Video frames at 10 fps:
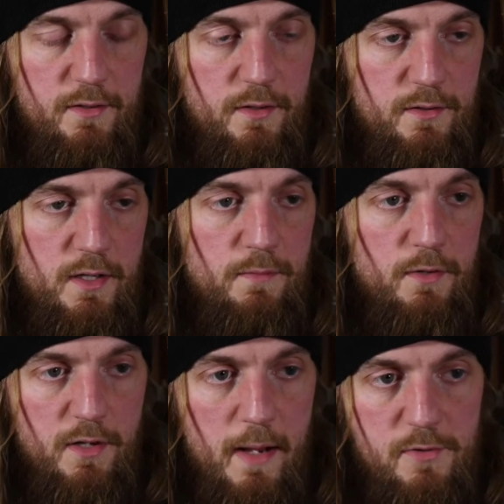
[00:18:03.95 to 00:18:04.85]
on
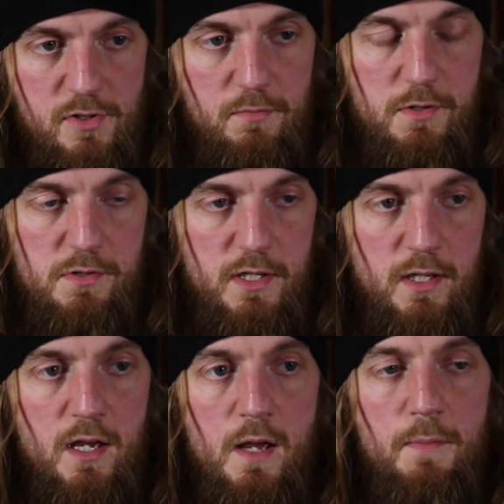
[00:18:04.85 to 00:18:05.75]
Amazon Music,
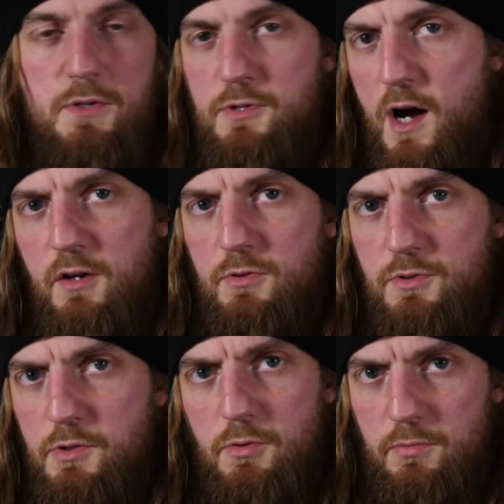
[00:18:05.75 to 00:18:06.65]
but you can't on
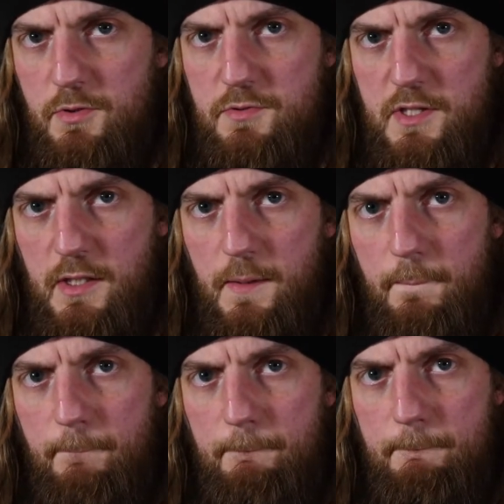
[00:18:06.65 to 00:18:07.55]
Google Music.
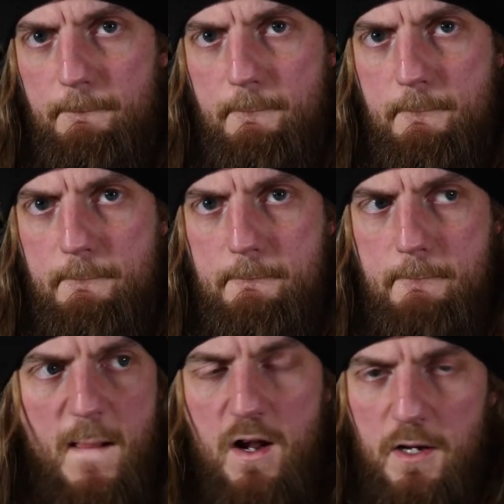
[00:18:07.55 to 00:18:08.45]

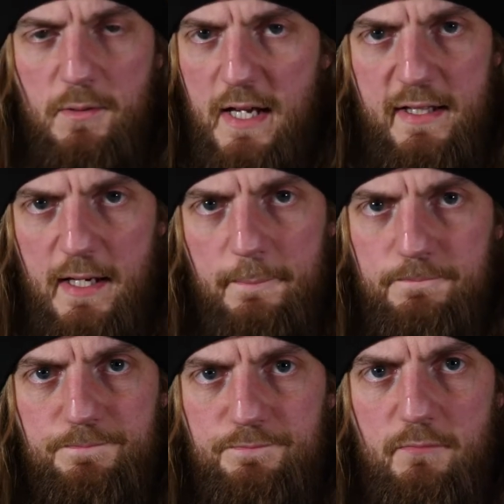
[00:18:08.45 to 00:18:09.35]
I don't get that.
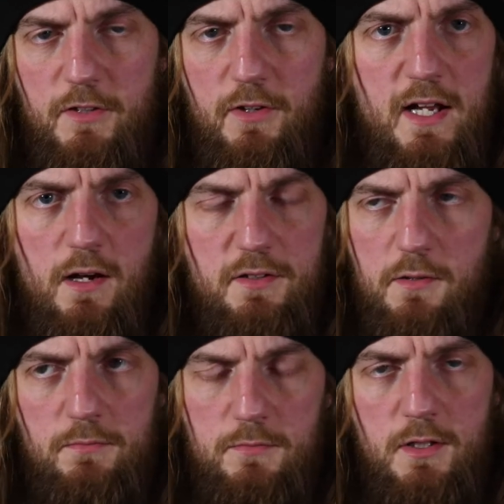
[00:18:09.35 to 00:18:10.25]
I
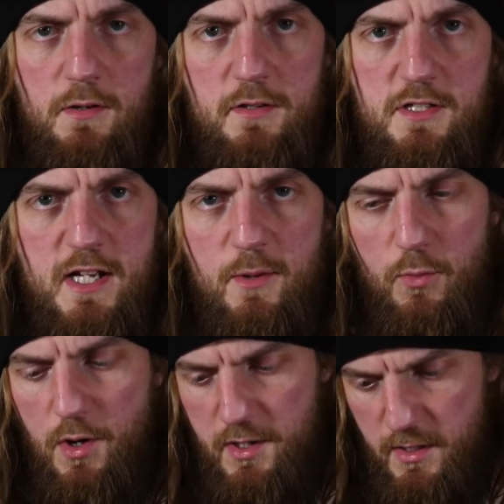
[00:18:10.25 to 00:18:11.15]
don't understand
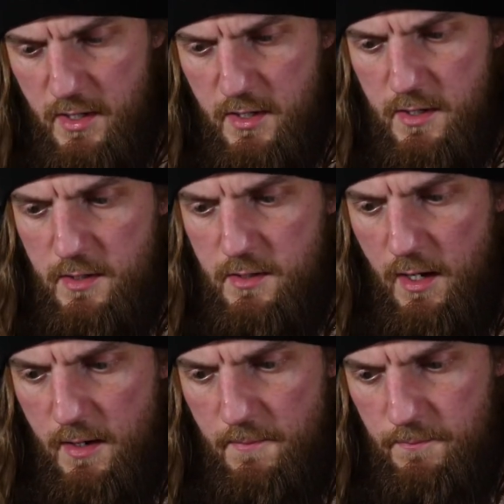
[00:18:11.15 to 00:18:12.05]
why.
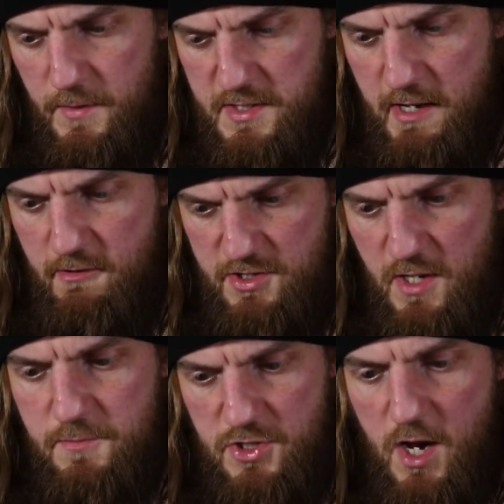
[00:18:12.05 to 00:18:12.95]
Because there are
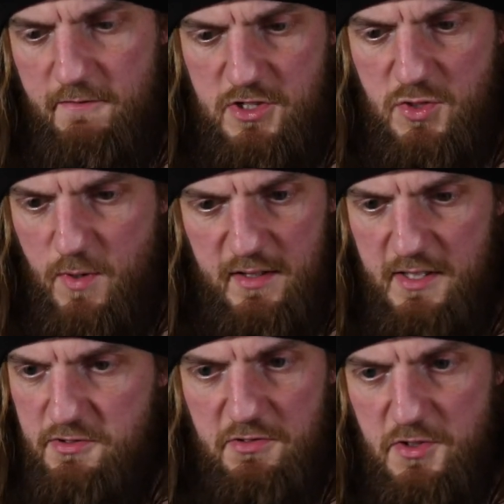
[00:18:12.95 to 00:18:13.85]
some services where
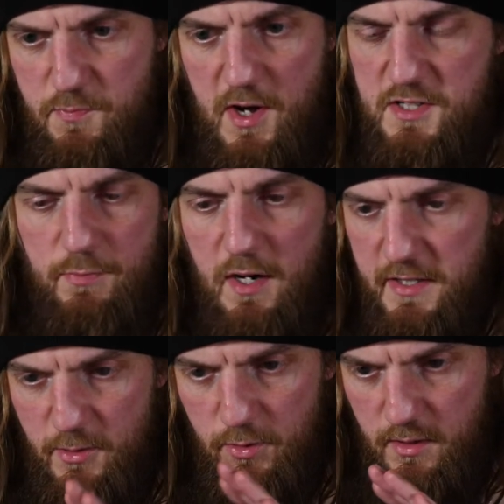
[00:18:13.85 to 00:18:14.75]
literally just press a button
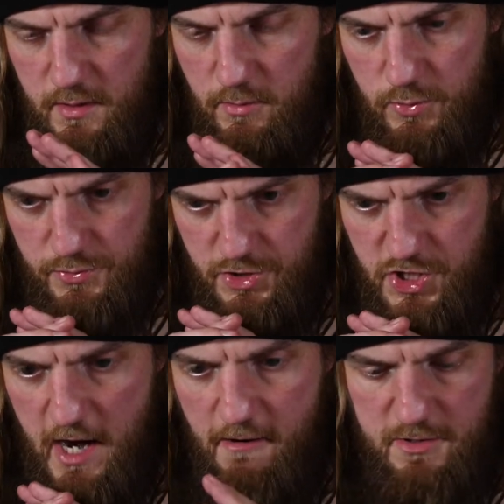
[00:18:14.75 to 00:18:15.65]
and it will
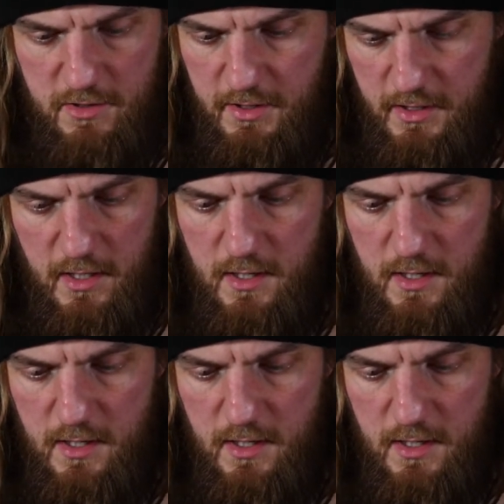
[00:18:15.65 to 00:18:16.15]
share it to like